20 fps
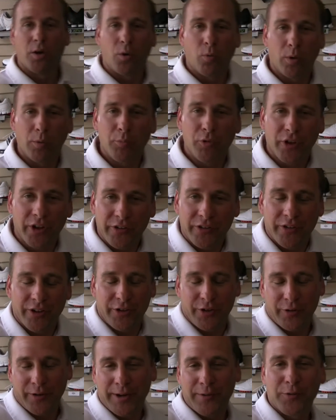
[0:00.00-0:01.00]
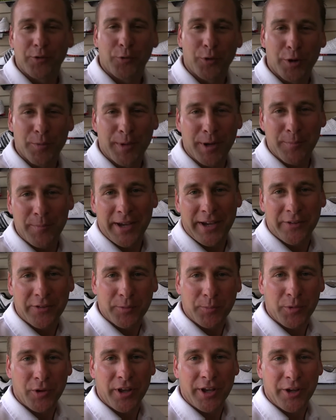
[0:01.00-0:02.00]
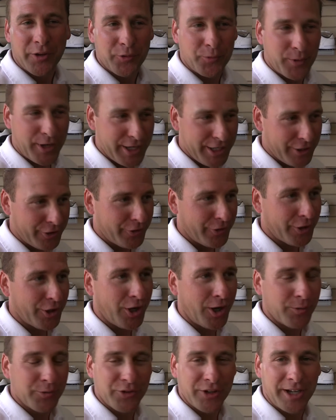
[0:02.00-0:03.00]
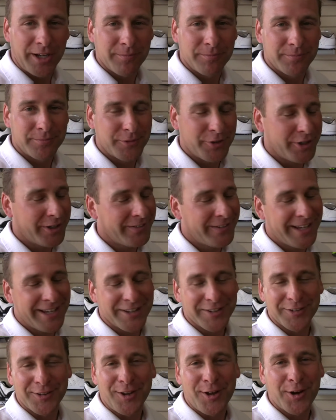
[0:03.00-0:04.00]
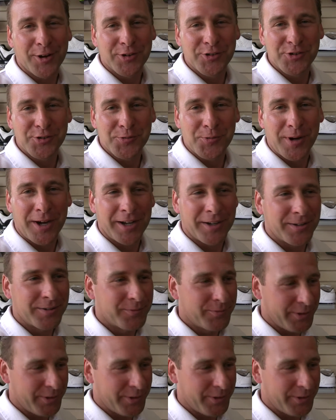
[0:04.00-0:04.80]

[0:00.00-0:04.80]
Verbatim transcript: One place that you don't have to worry about pace of play is right here in the golf shop. You can take as long as you want.